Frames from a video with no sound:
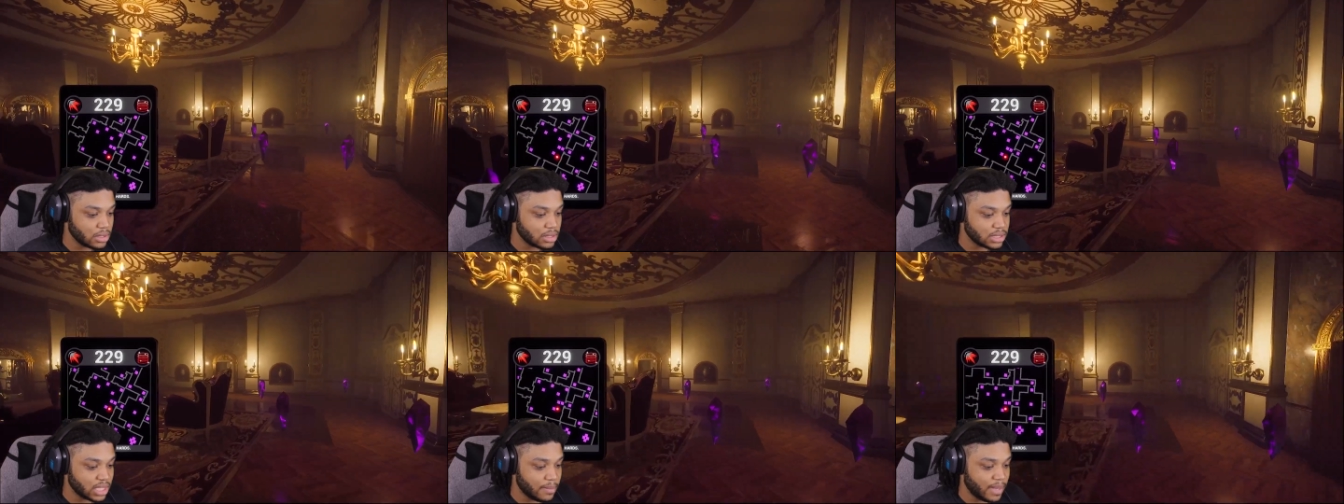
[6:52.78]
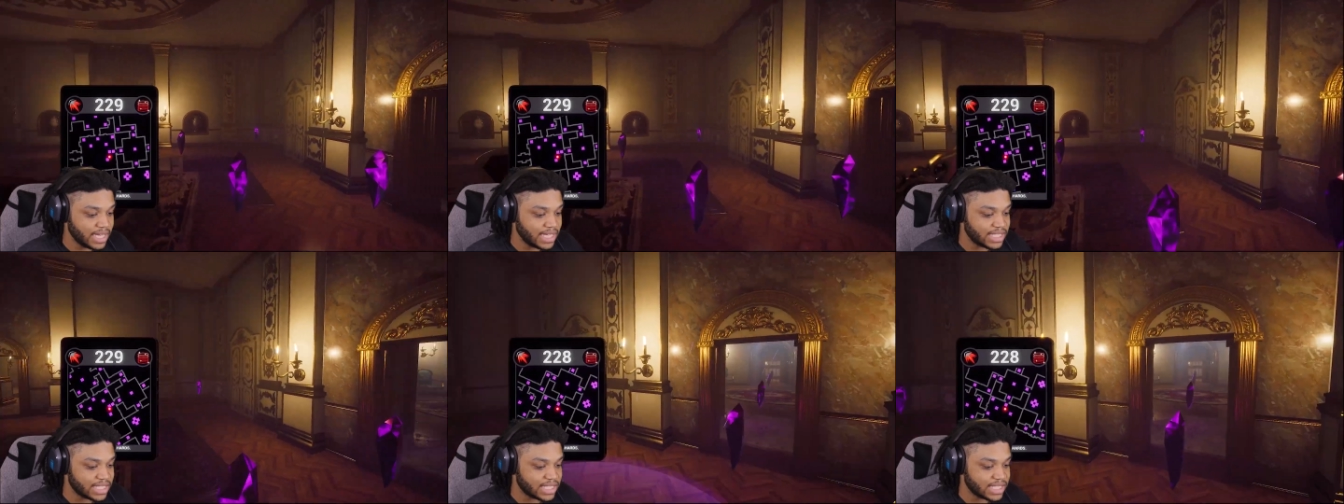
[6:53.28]

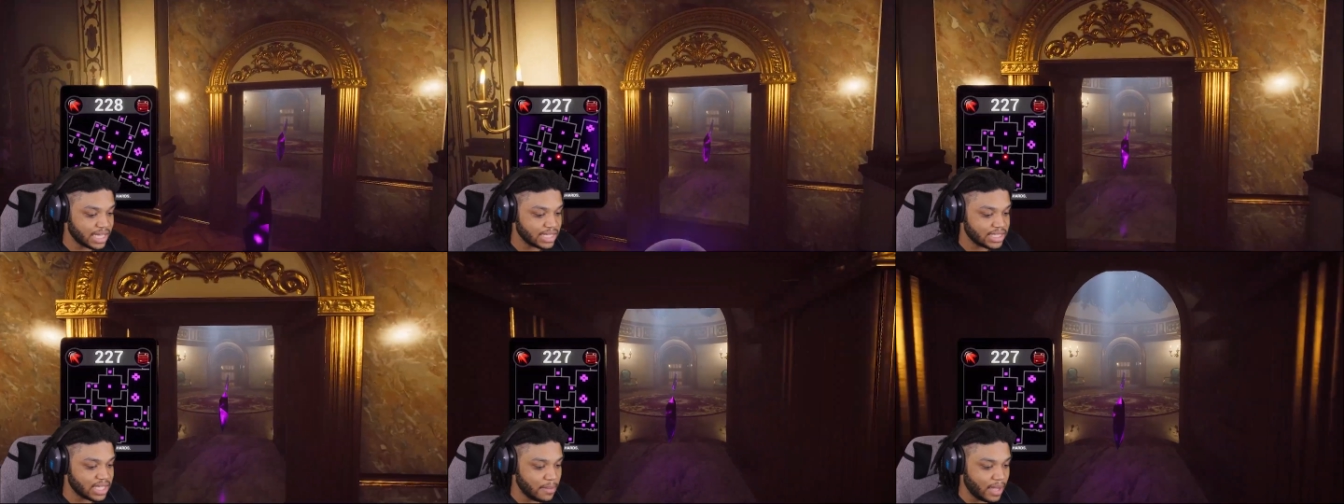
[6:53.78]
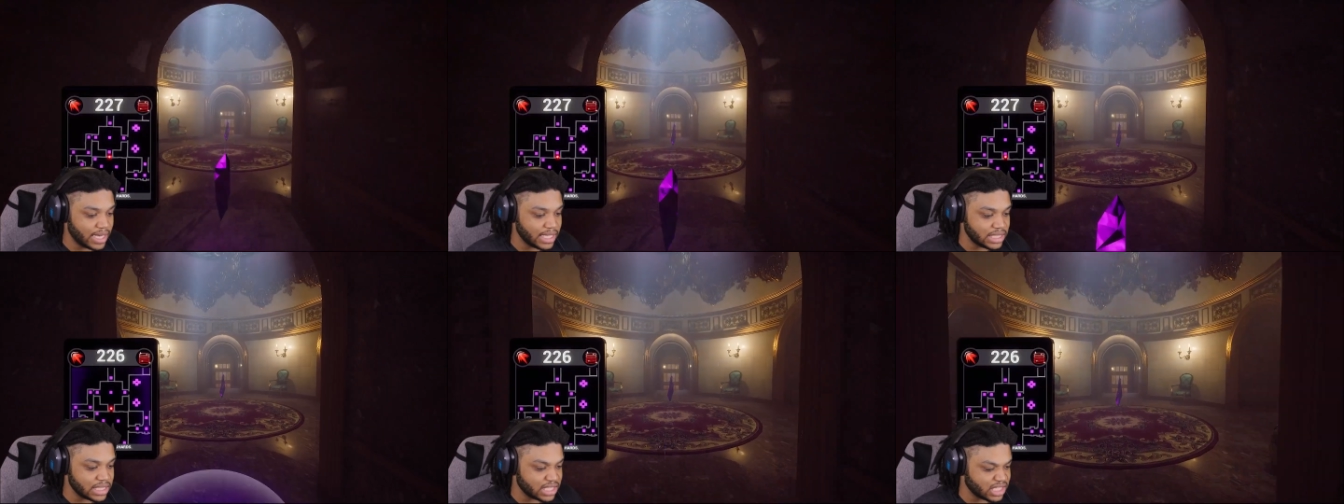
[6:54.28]
Somebody just like
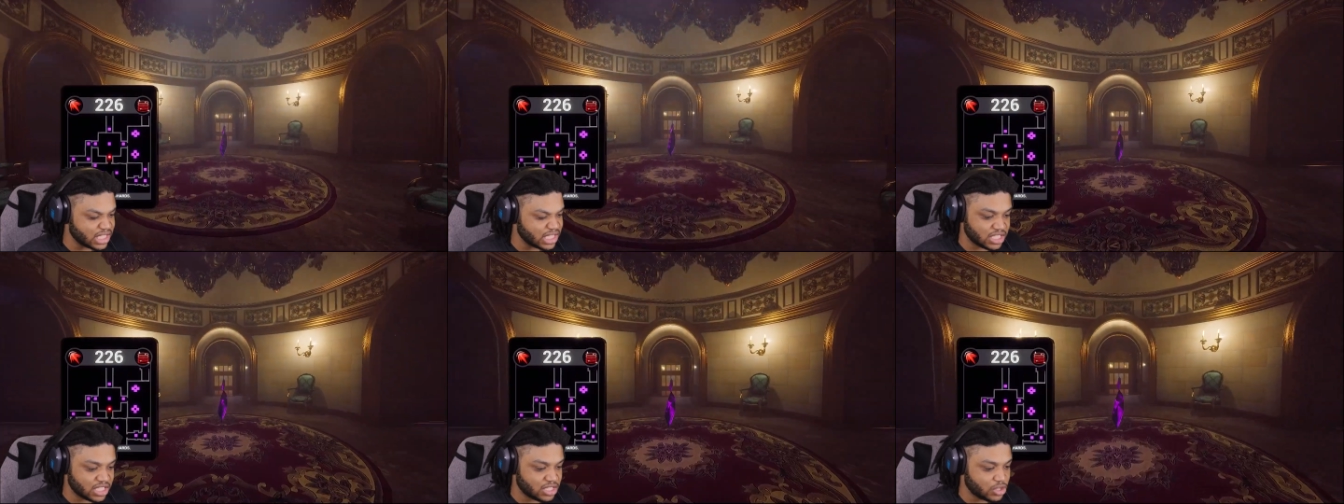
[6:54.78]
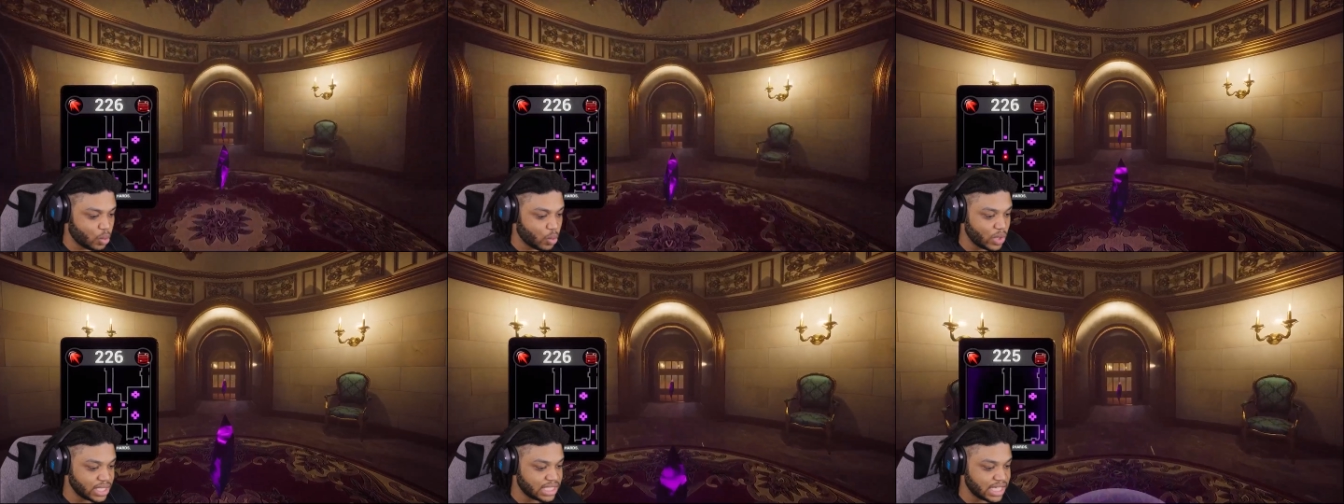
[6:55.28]
somebody is just
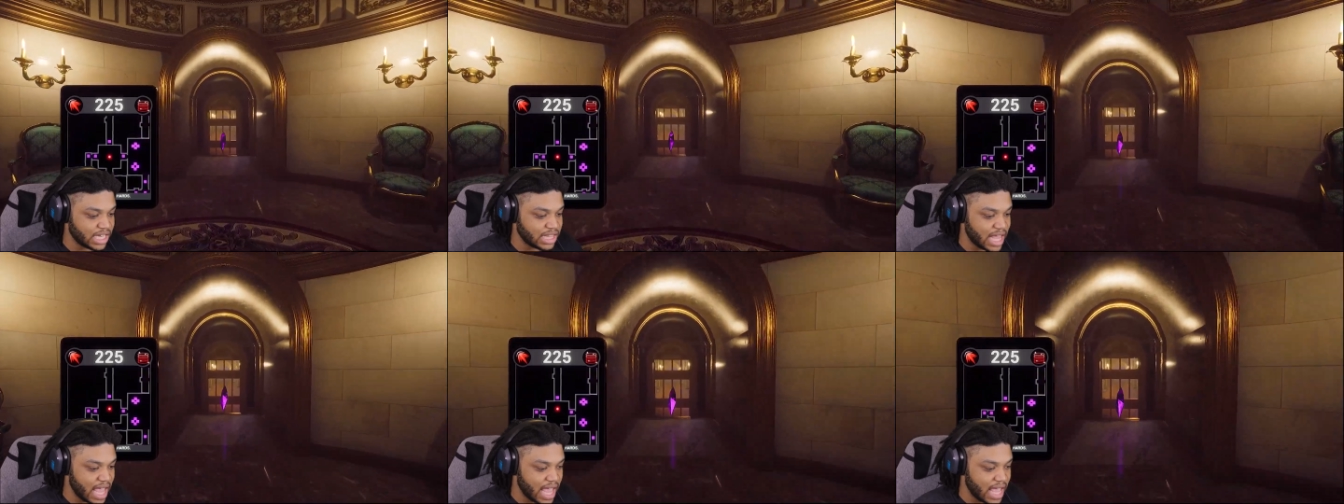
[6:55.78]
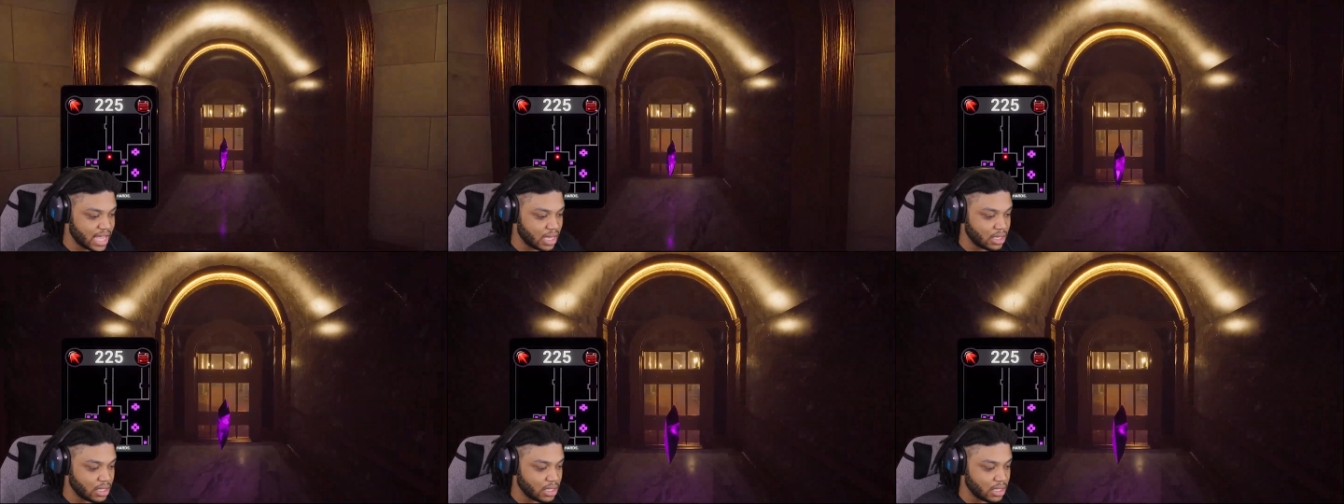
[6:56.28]
twisted in the head.